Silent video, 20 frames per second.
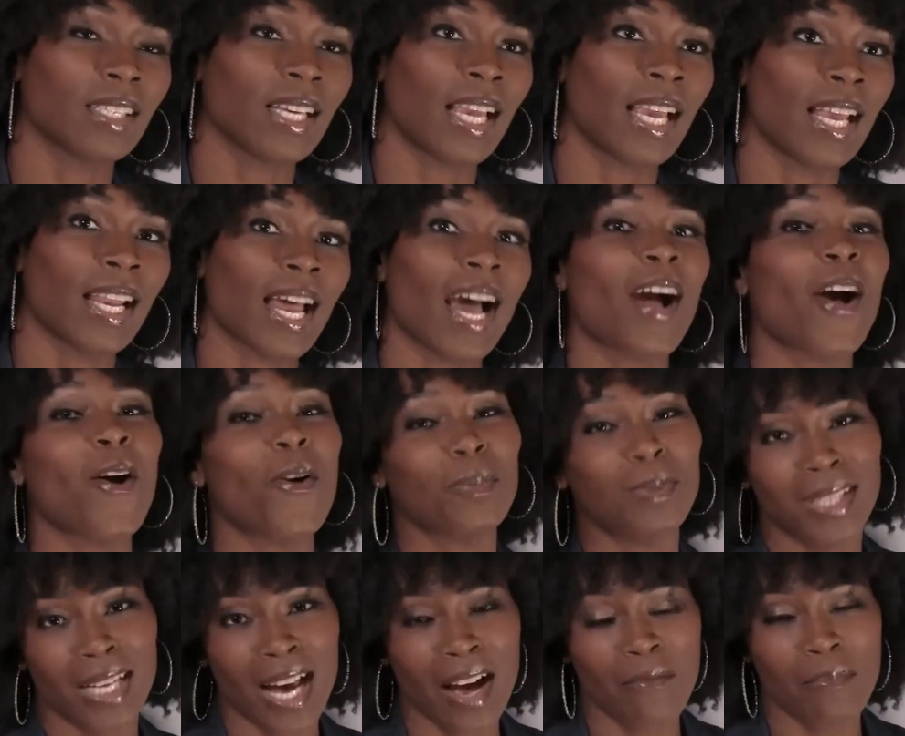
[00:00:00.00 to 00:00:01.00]
and I
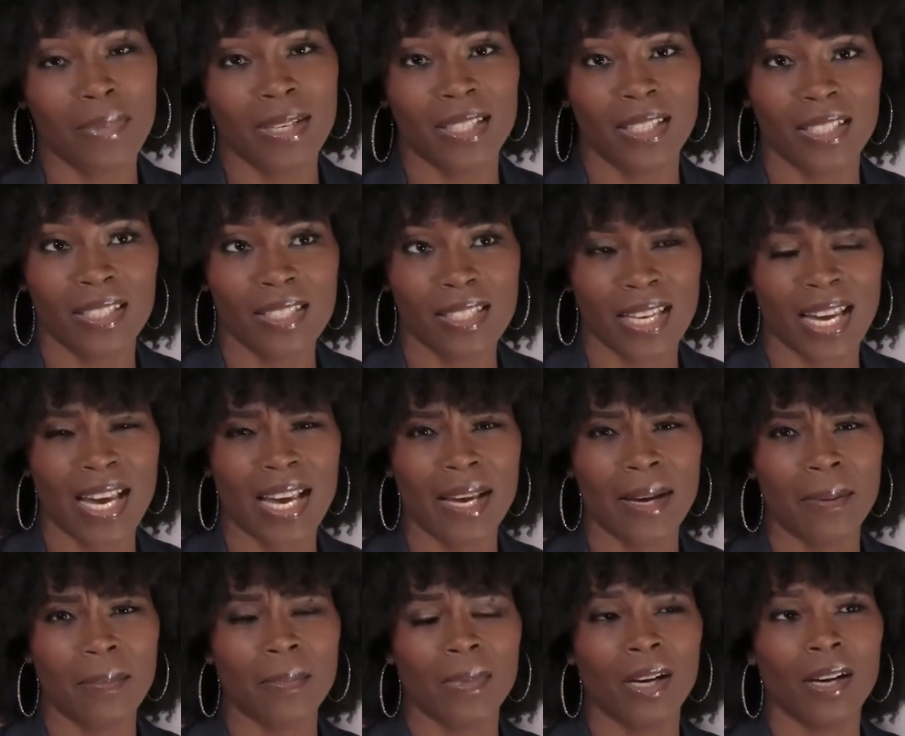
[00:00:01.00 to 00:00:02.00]
hope that I've been the
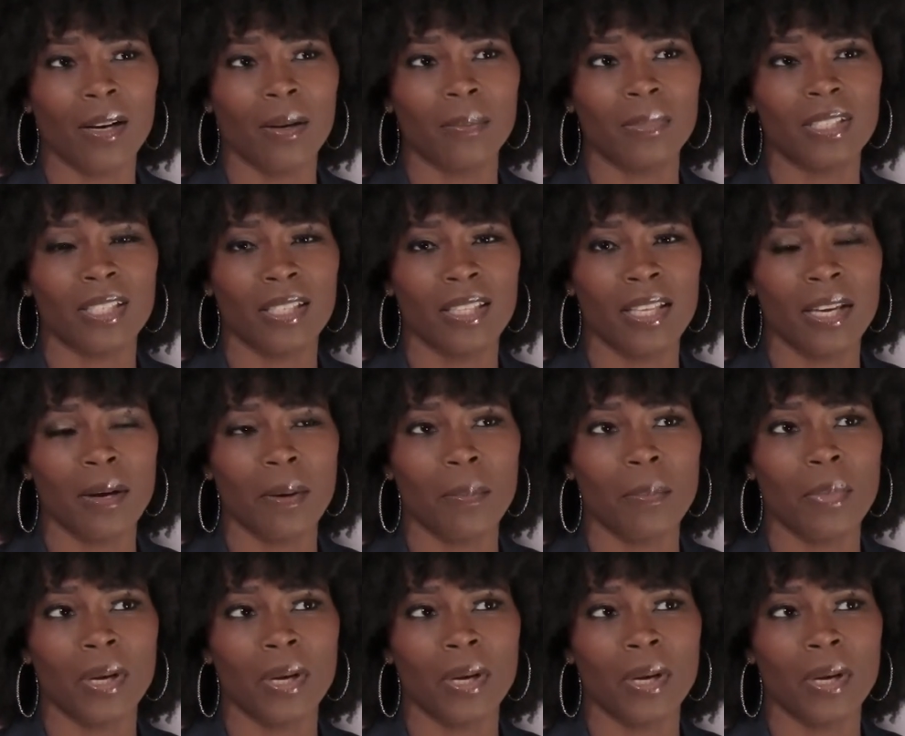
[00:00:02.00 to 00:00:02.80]
same to them.